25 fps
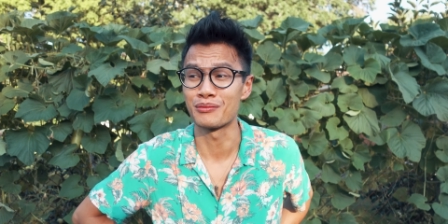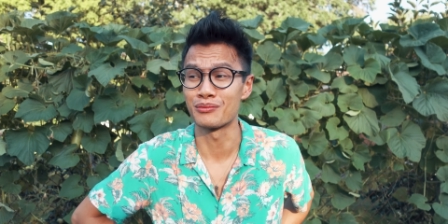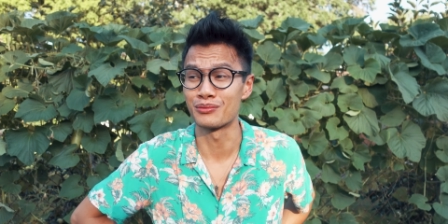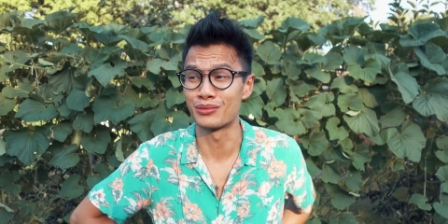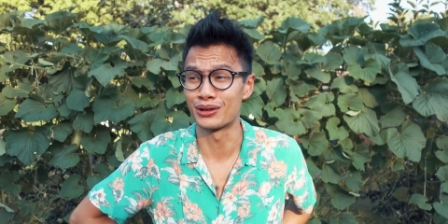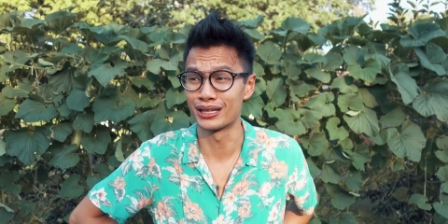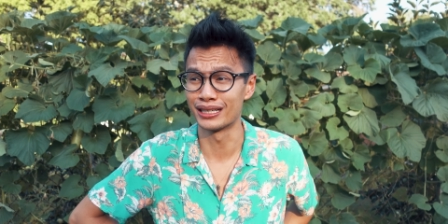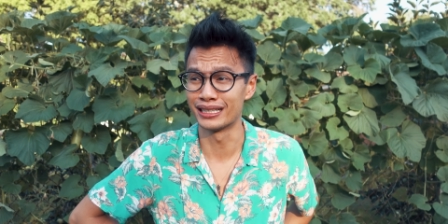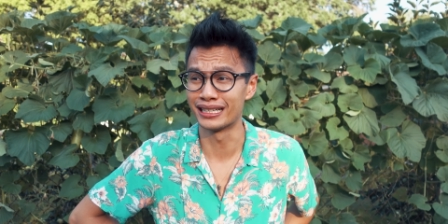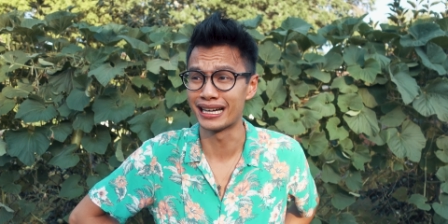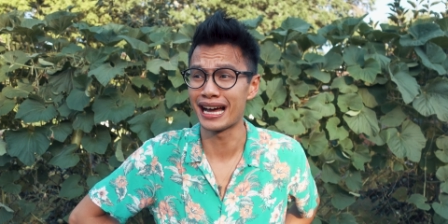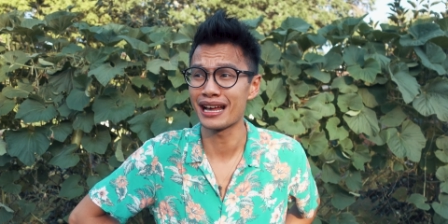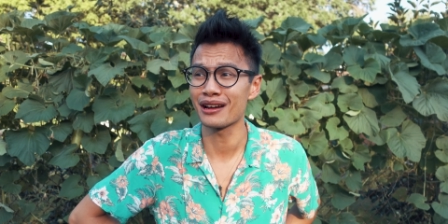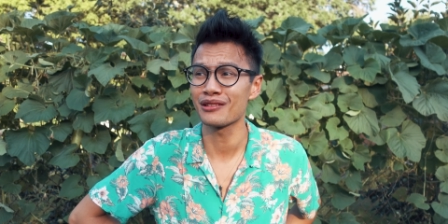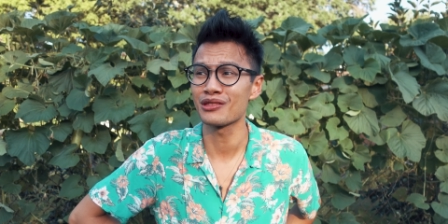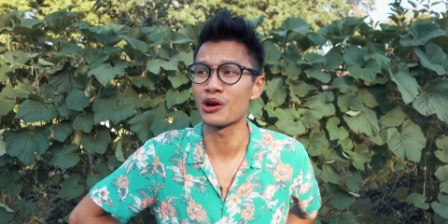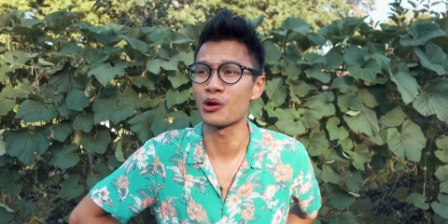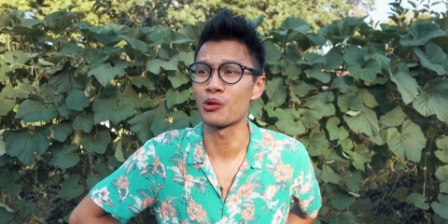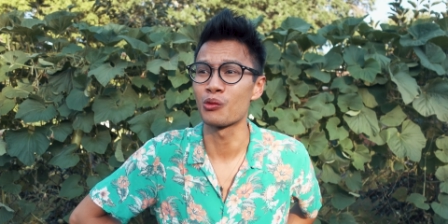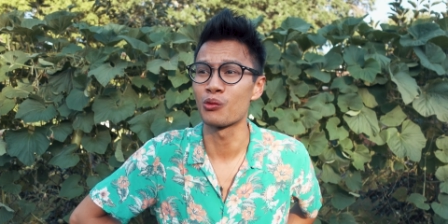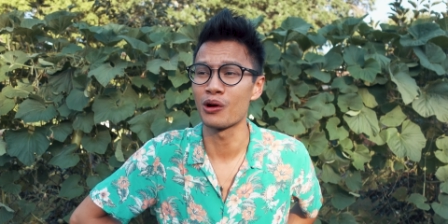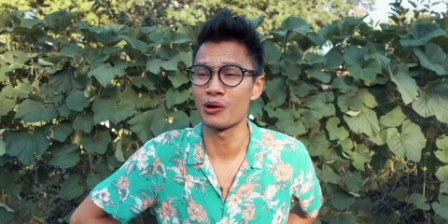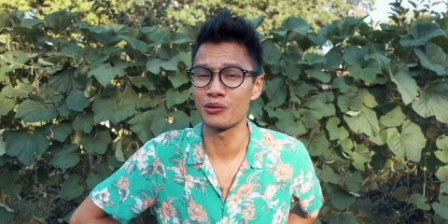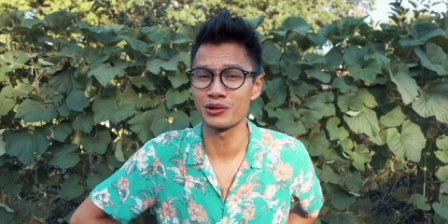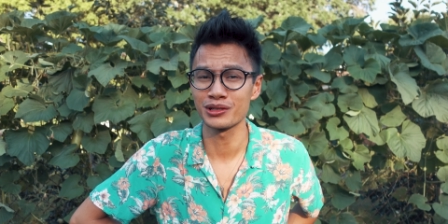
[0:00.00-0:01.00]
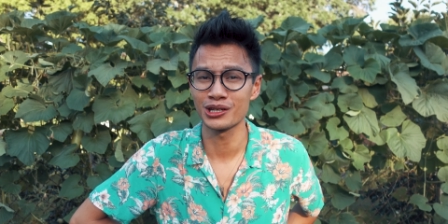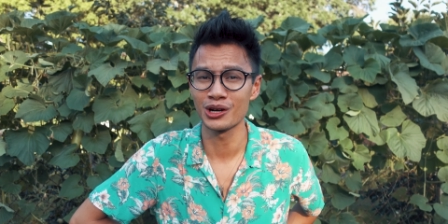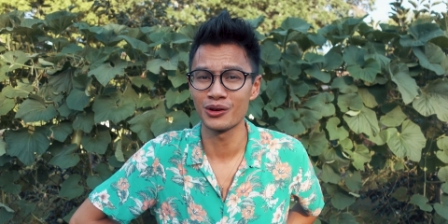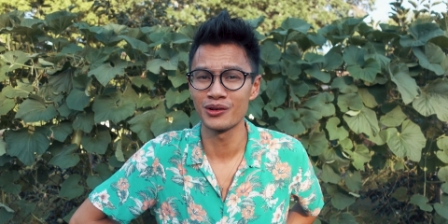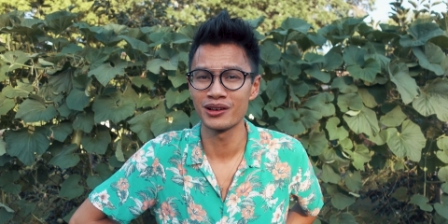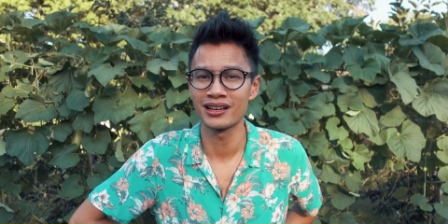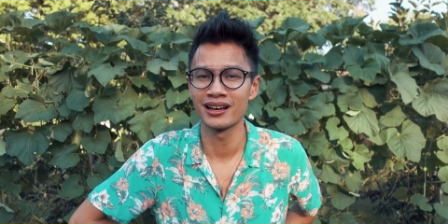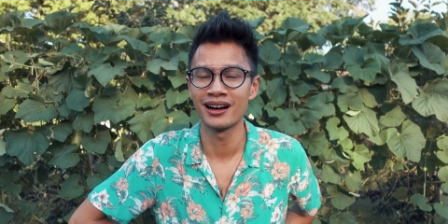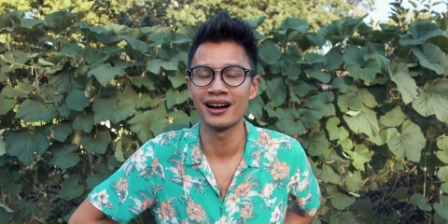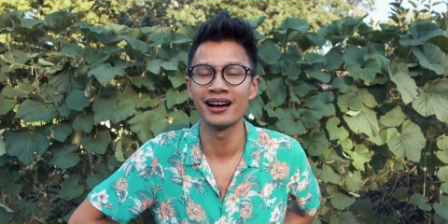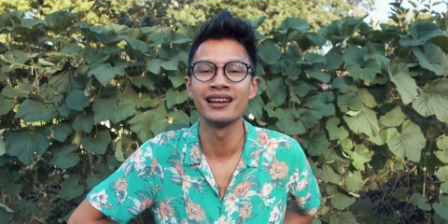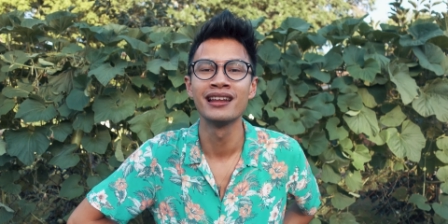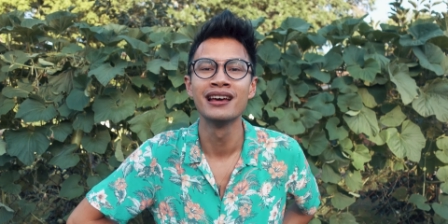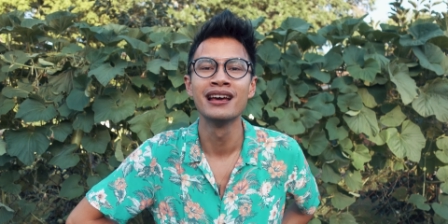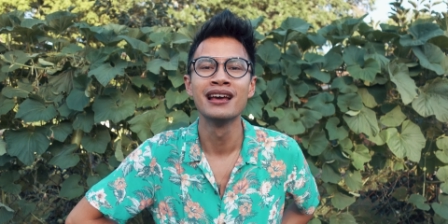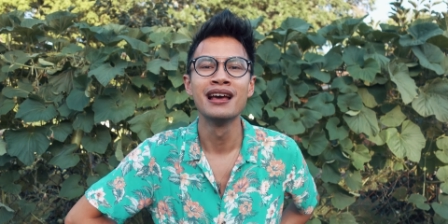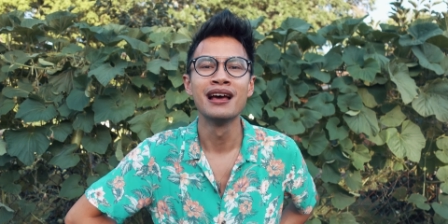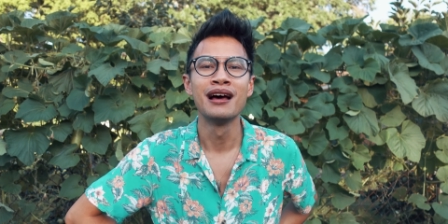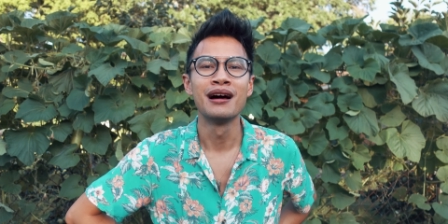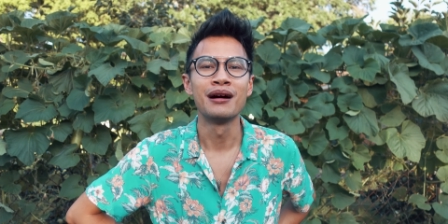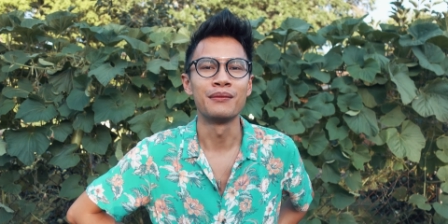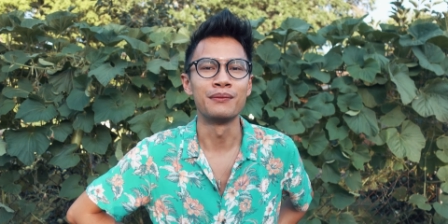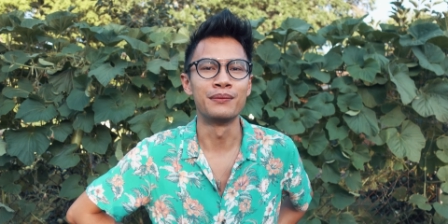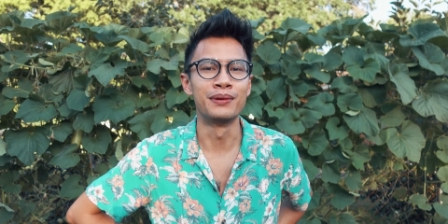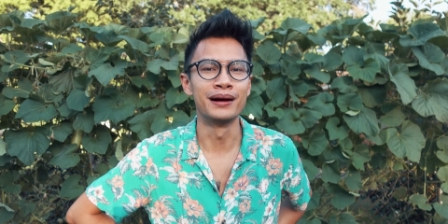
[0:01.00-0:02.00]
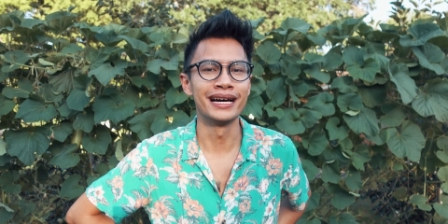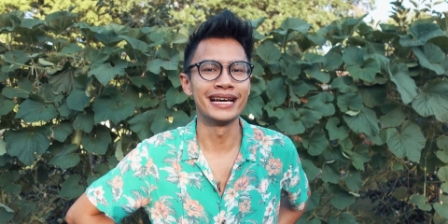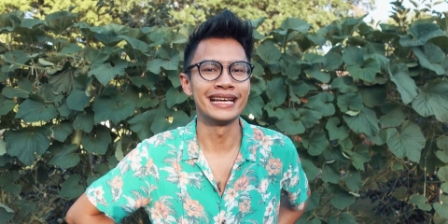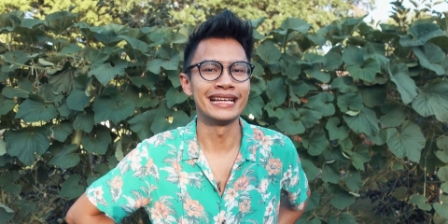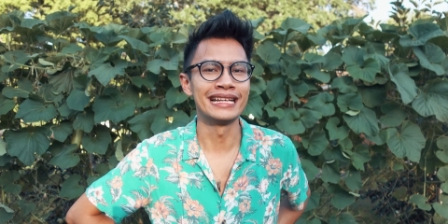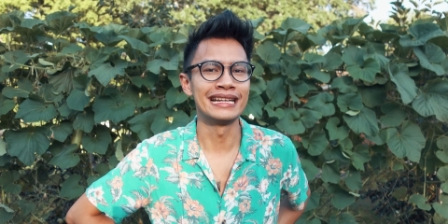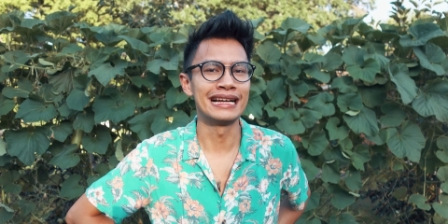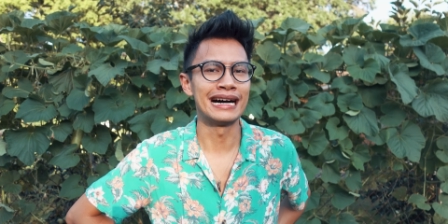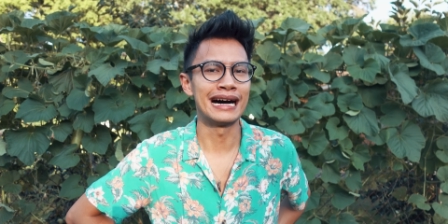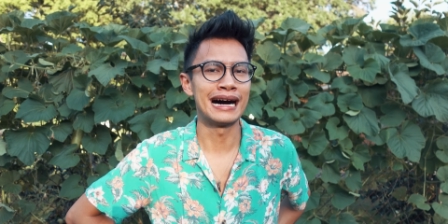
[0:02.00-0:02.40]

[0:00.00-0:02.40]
bruh, I don't know what was going on, but